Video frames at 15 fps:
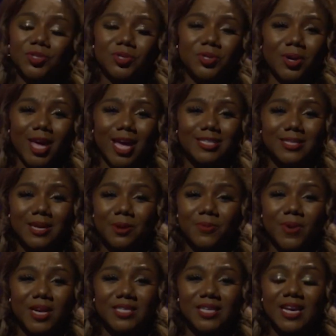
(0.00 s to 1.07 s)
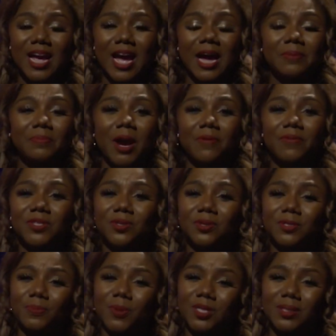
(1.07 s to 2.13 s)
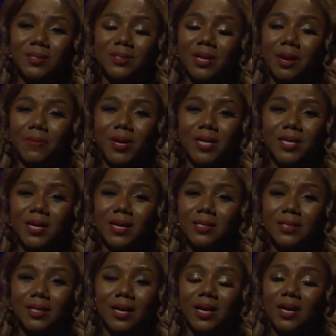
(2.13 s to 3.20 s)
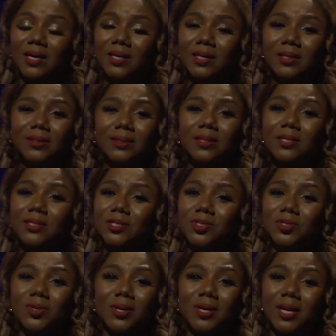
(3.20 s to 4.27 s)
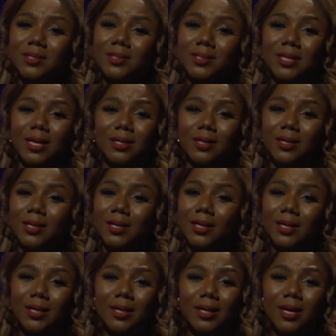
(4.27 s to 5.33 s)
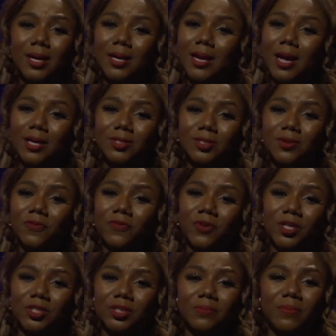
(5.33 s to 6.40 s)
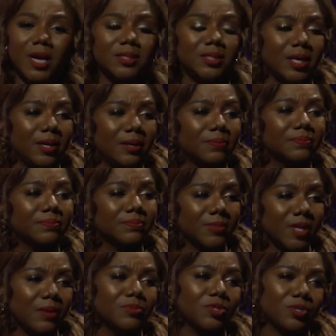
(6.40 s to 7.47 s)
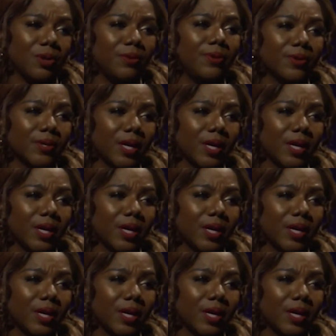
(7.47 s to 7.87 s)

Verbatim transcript: studio guests are ready and my resource persons are ready. And uh, this is not exactly a nice confession, my dear. I'm sorry,